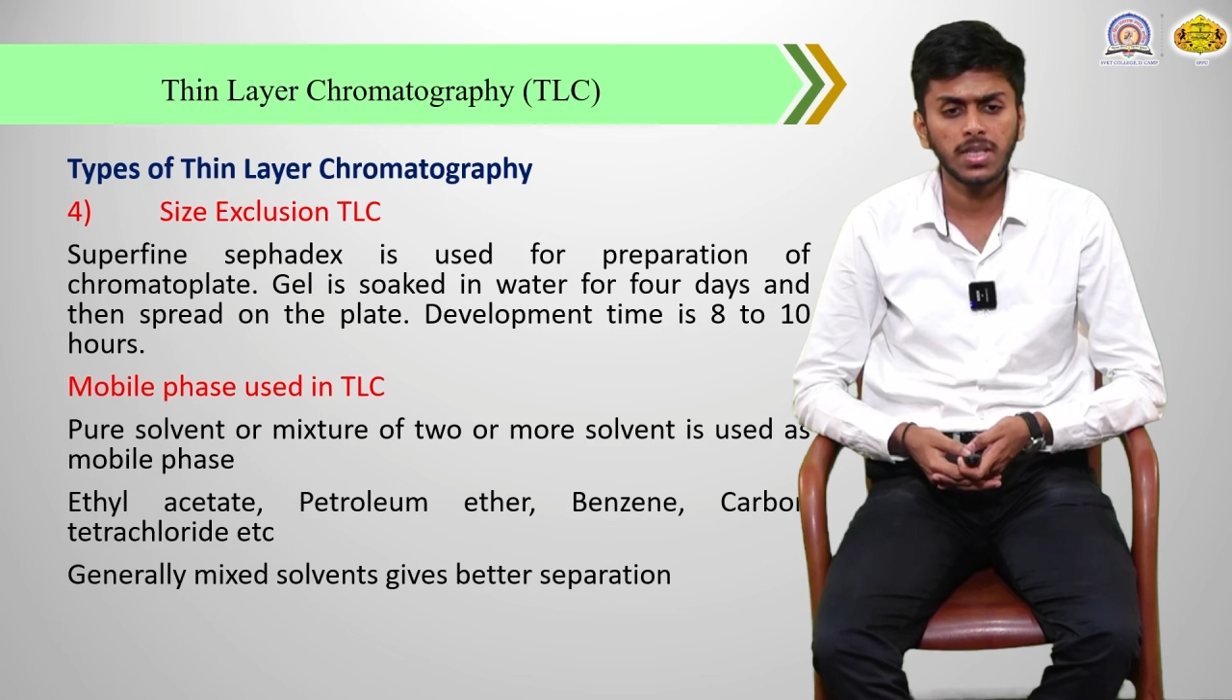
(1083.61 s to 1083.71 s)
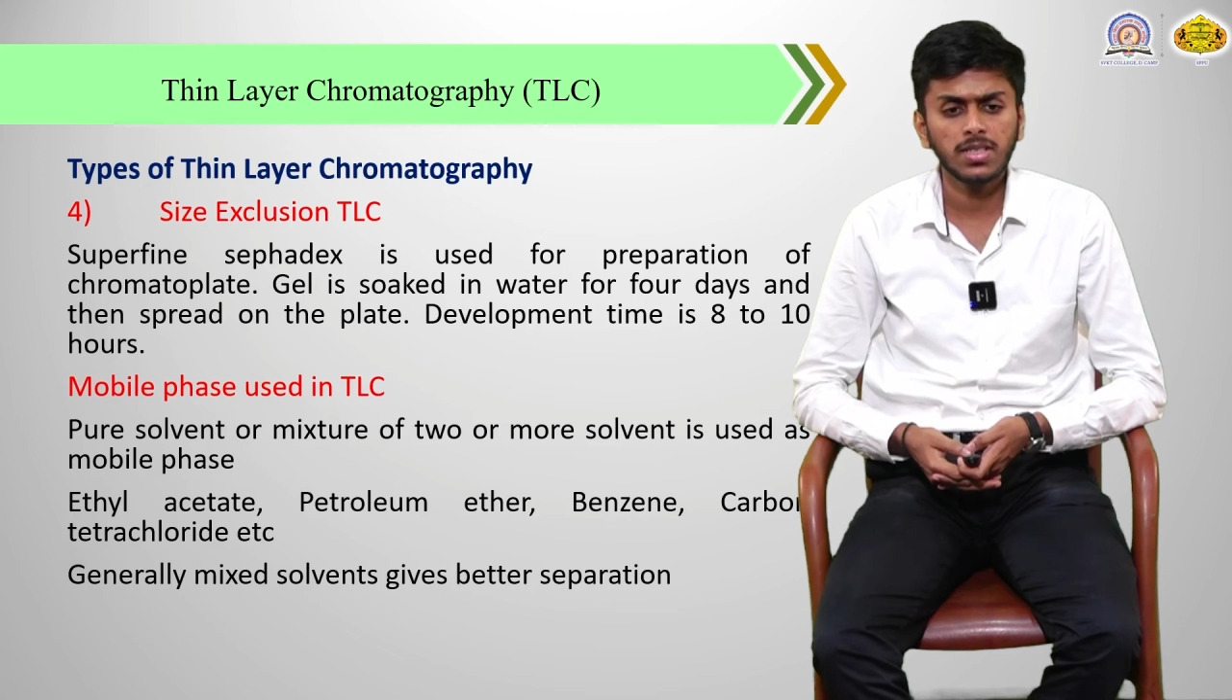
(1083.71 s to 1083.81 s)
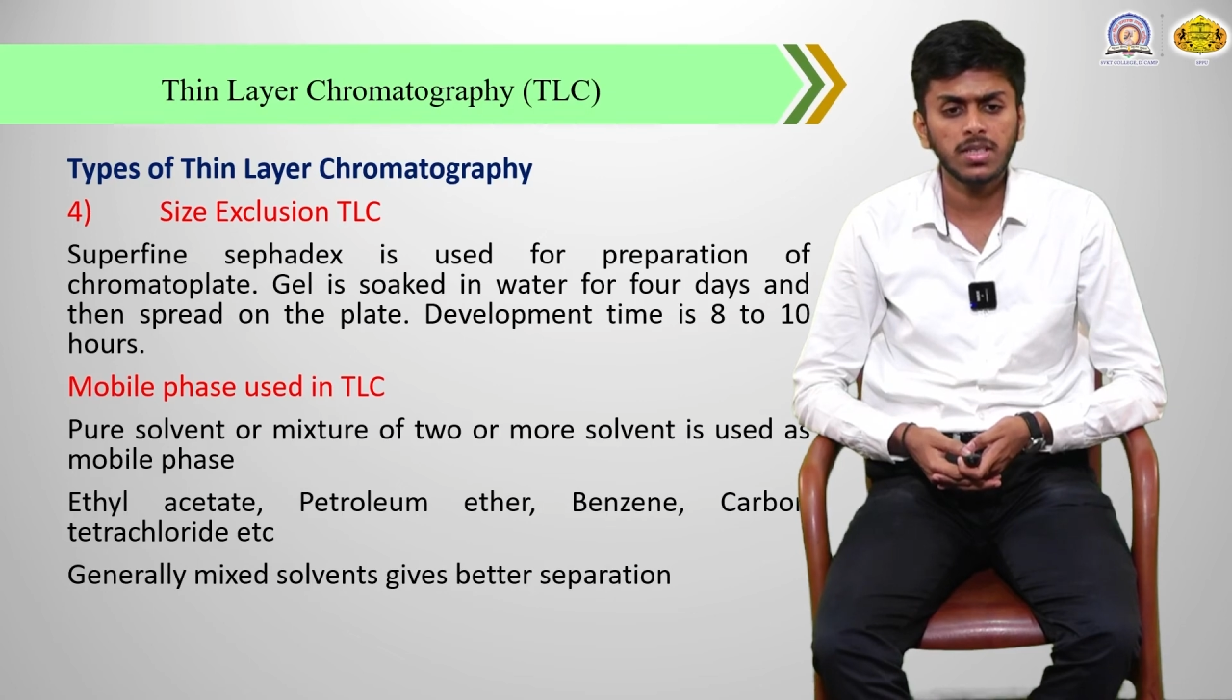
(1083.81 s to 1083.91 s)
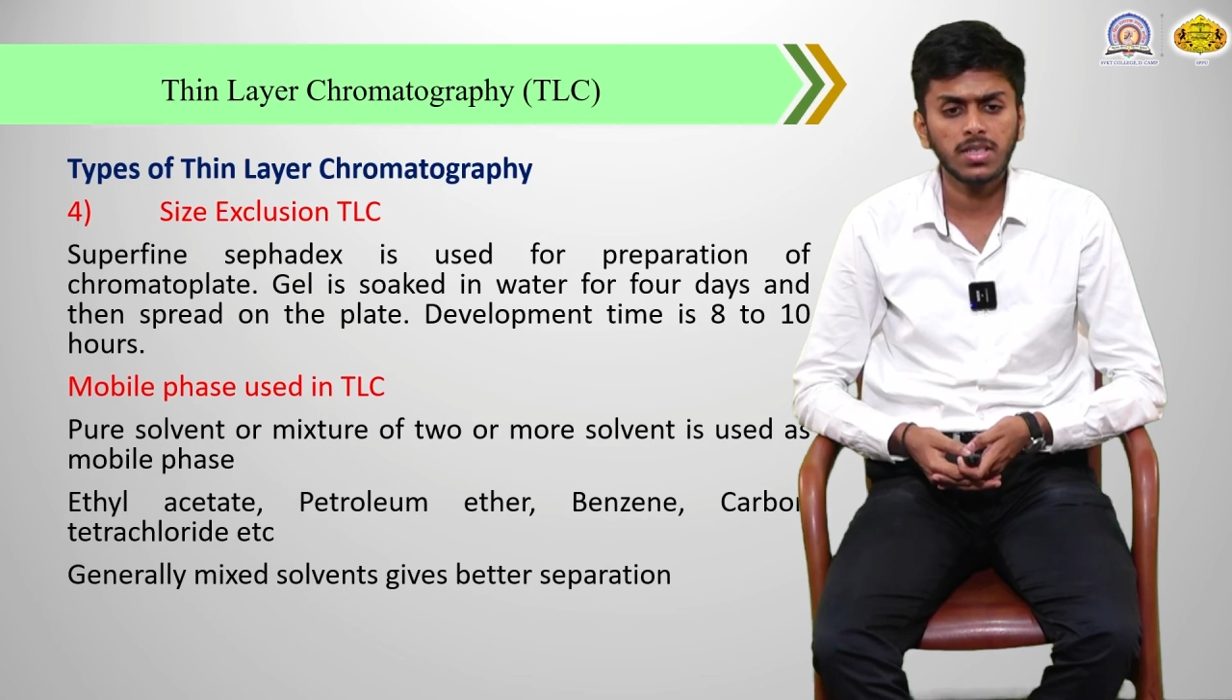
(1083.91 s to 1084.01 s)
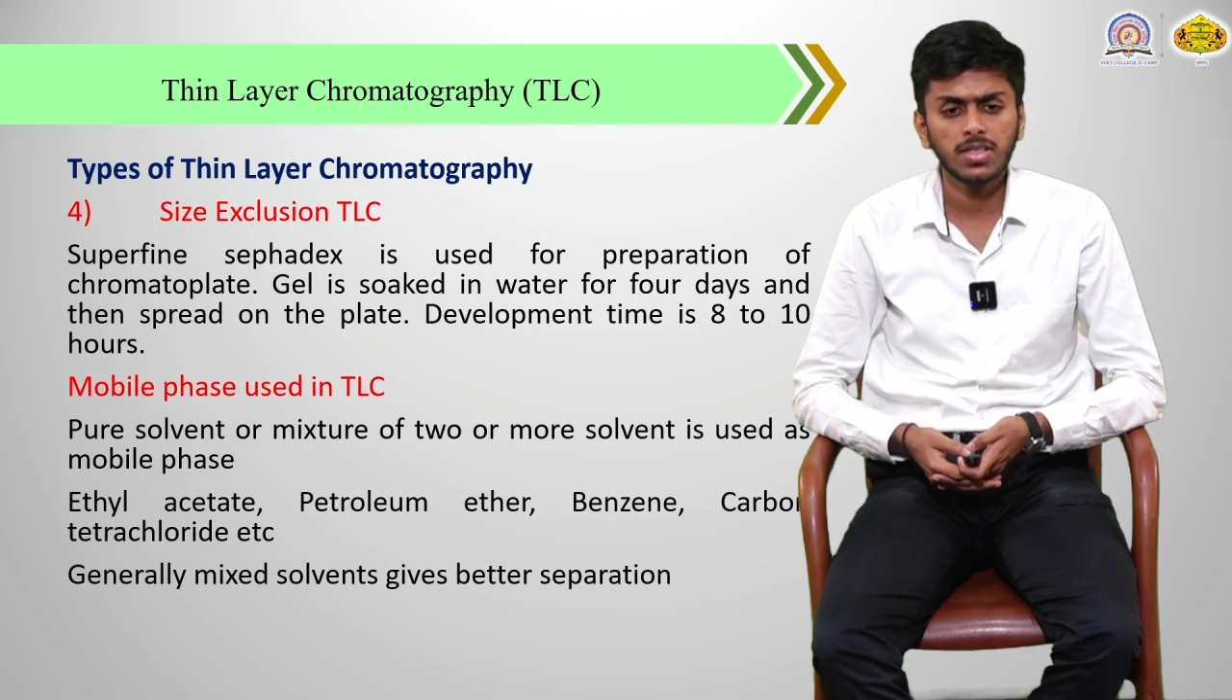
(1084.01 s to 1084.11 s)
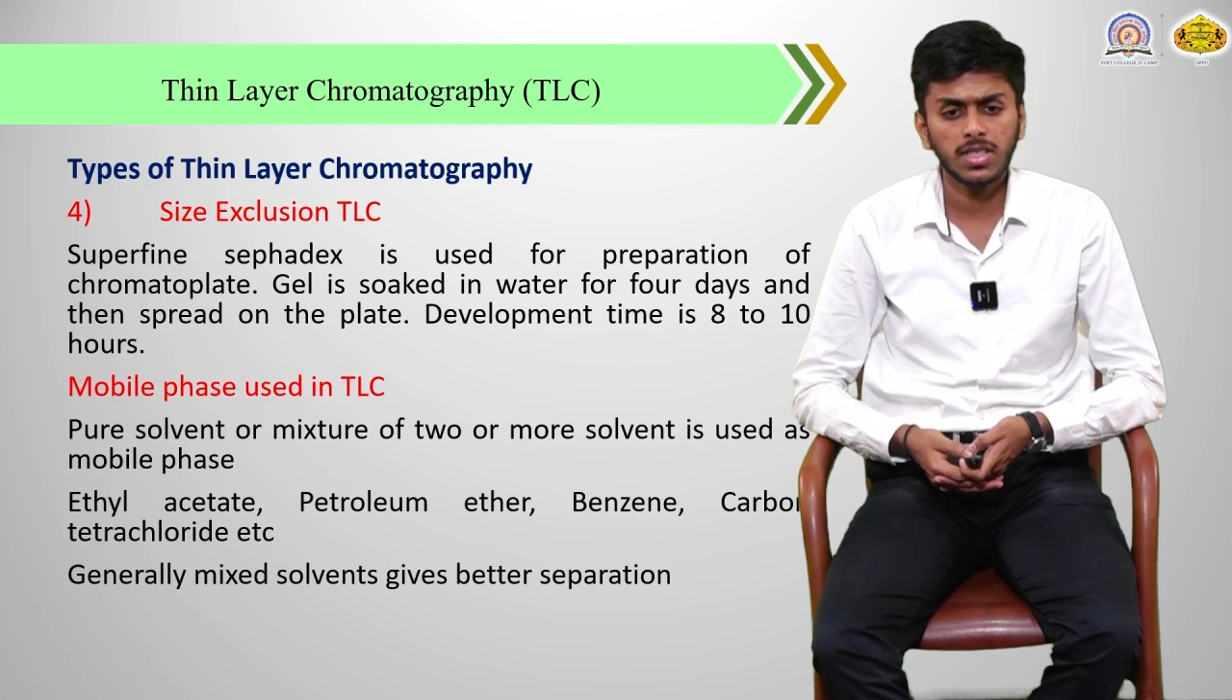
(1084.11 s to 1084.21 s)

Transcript: benzene,